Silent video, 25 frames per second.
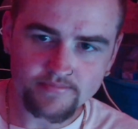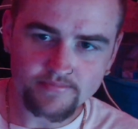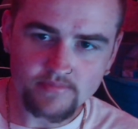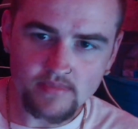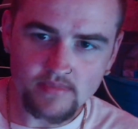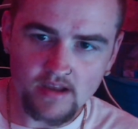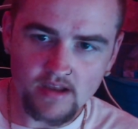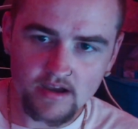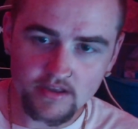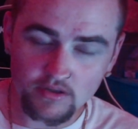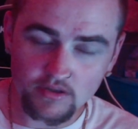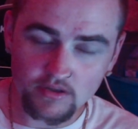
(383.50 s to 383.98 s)

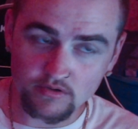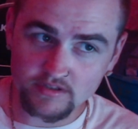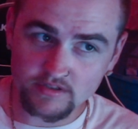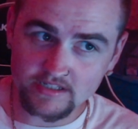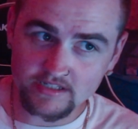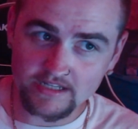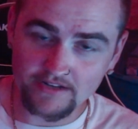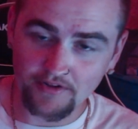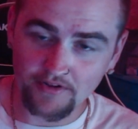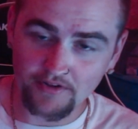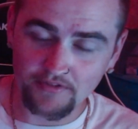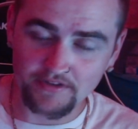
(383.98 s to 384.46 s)
You'll
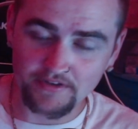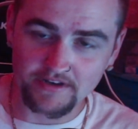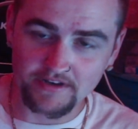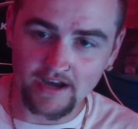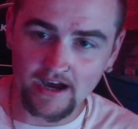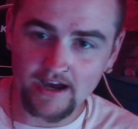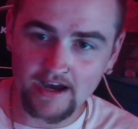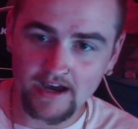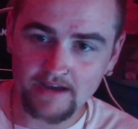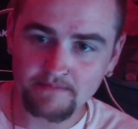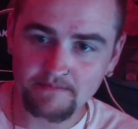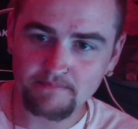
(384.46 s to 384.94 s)
see it all the
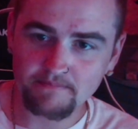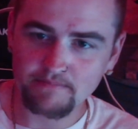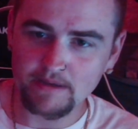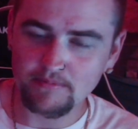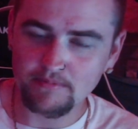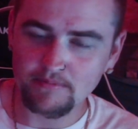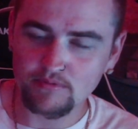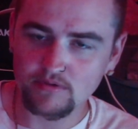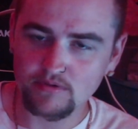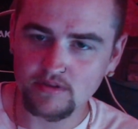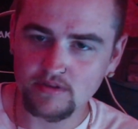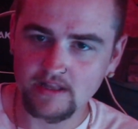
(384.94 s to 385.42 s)
time.
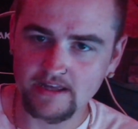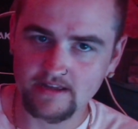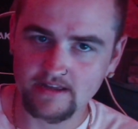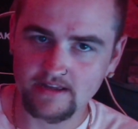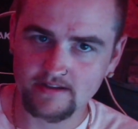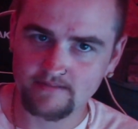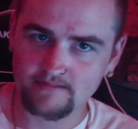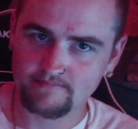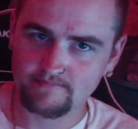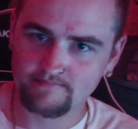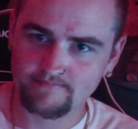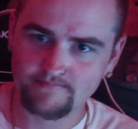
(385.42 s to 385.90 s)
People like
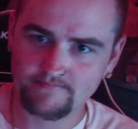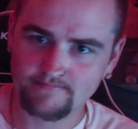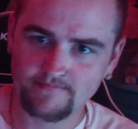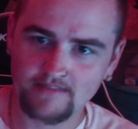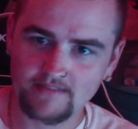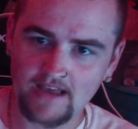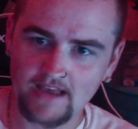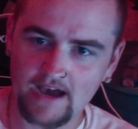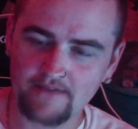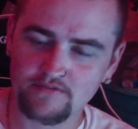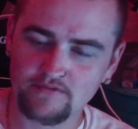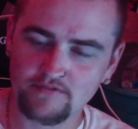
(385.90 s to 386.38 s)

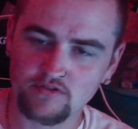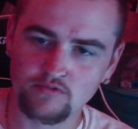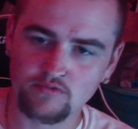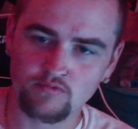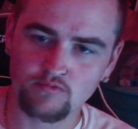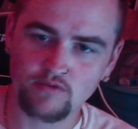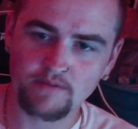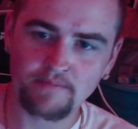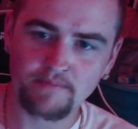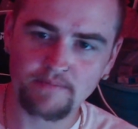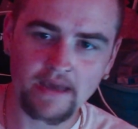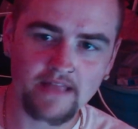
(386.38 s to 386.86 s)
have to
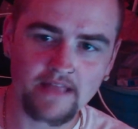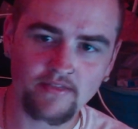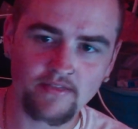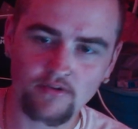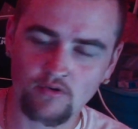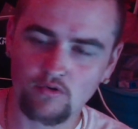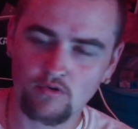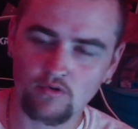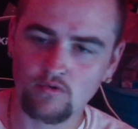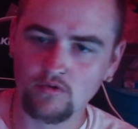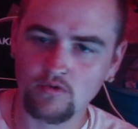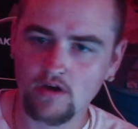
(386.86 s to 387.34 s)
repaint their
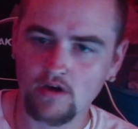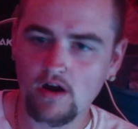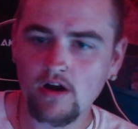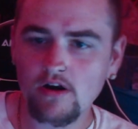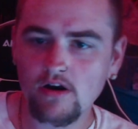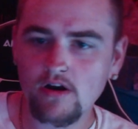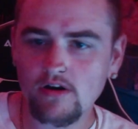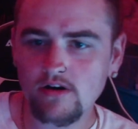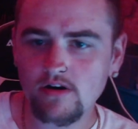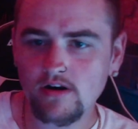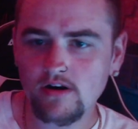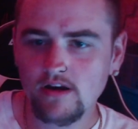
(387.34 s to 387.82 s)
whole
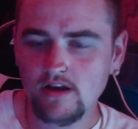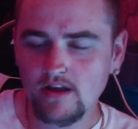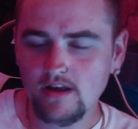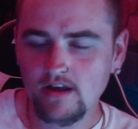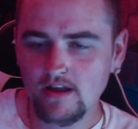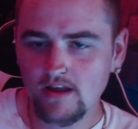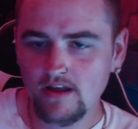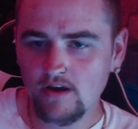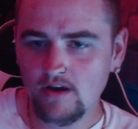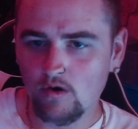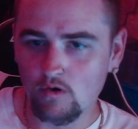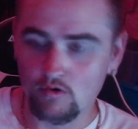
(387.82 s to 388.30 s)
car
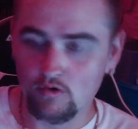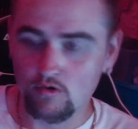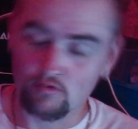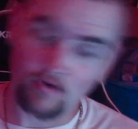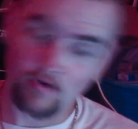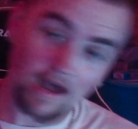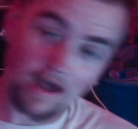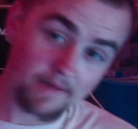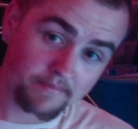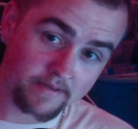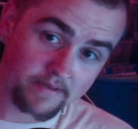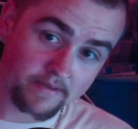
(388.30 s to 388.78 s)
or
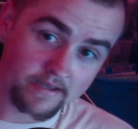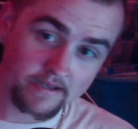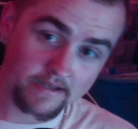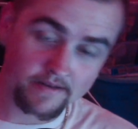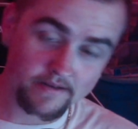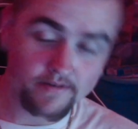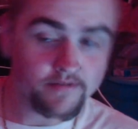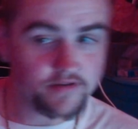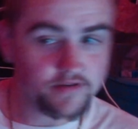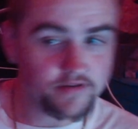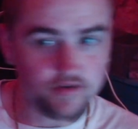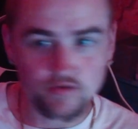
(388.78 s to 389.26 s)
wrap it
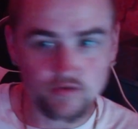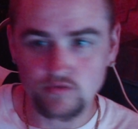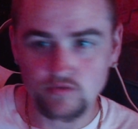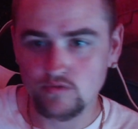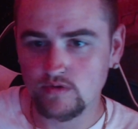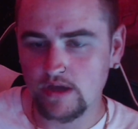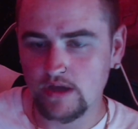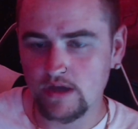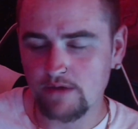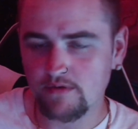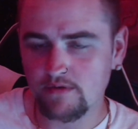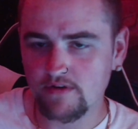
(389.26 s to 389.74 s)
to
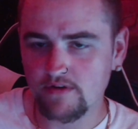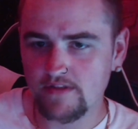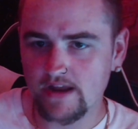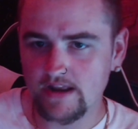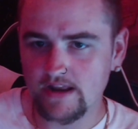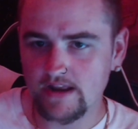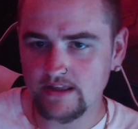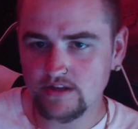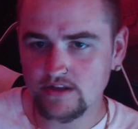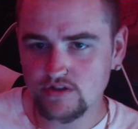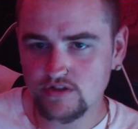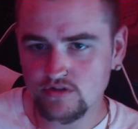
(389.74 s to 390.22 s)
get rid of
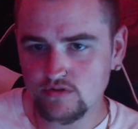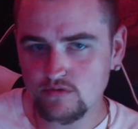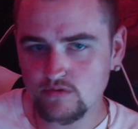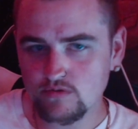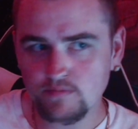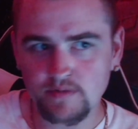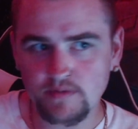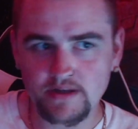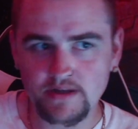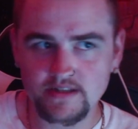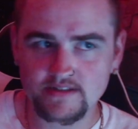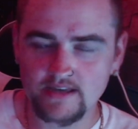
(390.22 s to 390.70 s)
that issue,
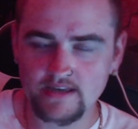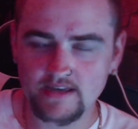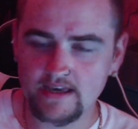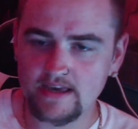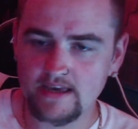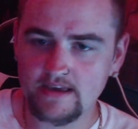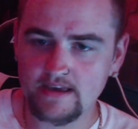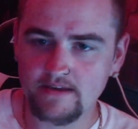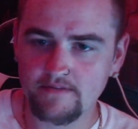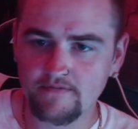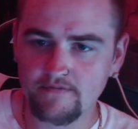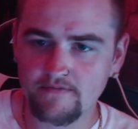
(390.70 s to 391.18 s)
but it's
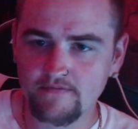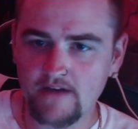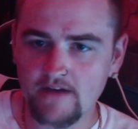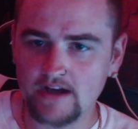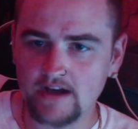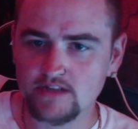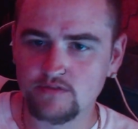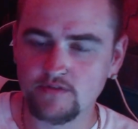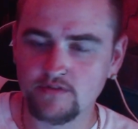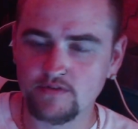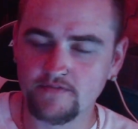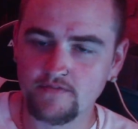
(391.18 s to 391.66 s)
a
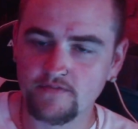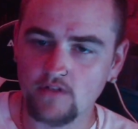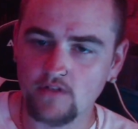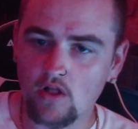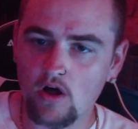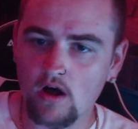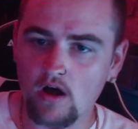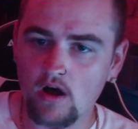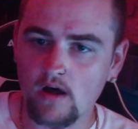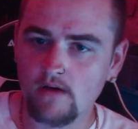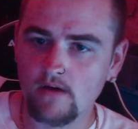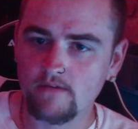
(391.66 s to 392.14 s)
factory
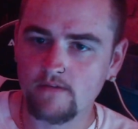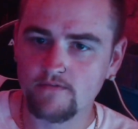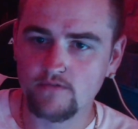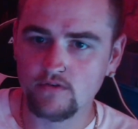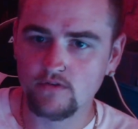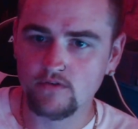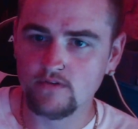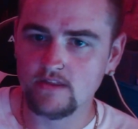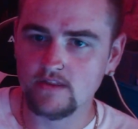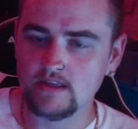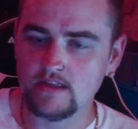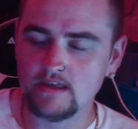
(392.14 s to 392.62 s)
flaw
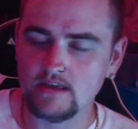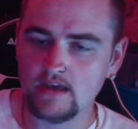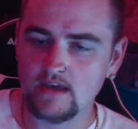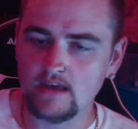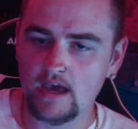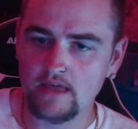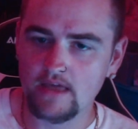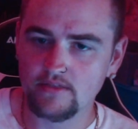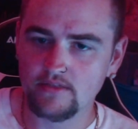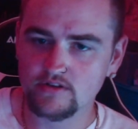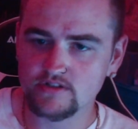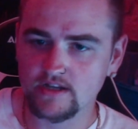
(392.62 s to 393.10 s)
for the
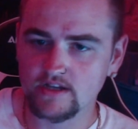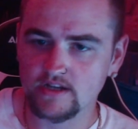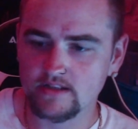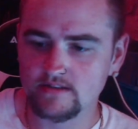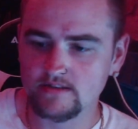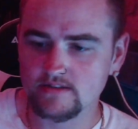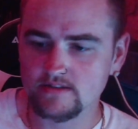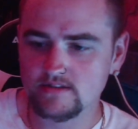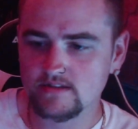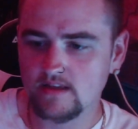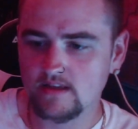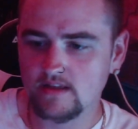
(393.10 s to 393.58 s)
8th gens.